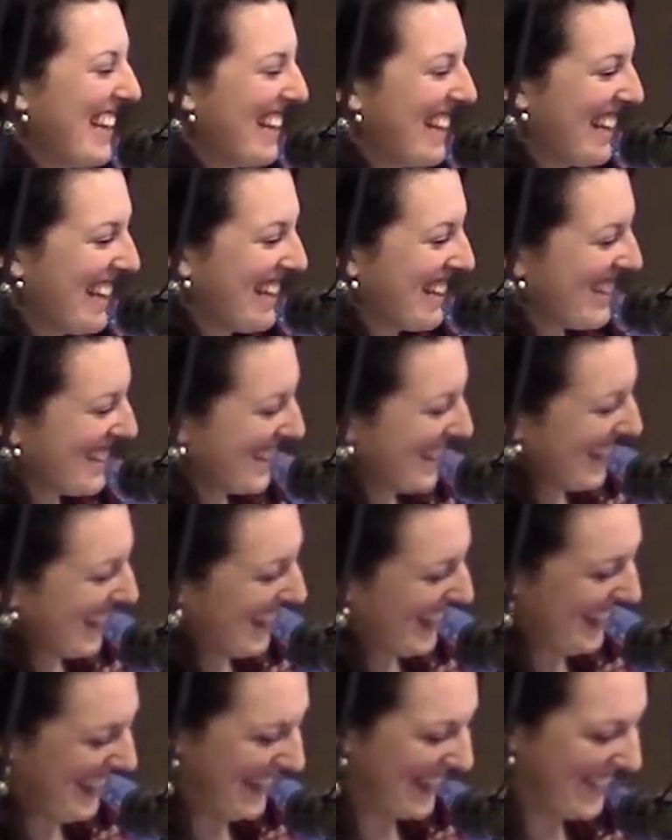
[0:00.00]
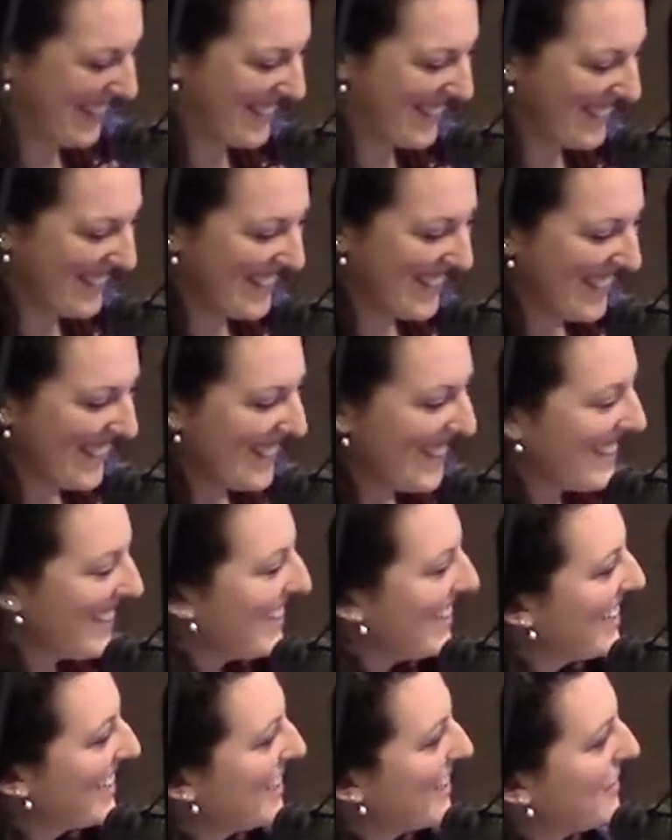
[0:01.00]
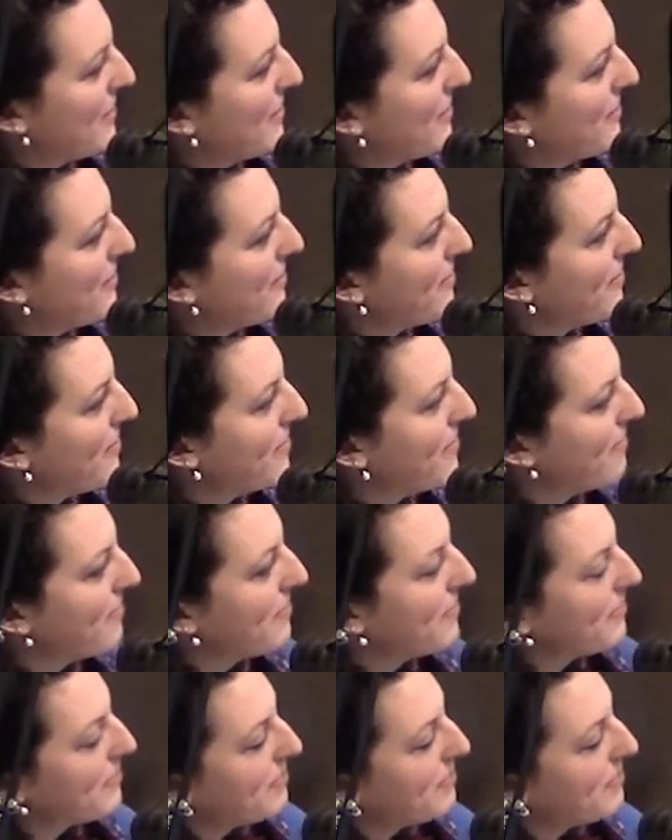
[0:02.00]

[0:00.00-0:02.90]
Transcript: No words are spoken by the person on screen.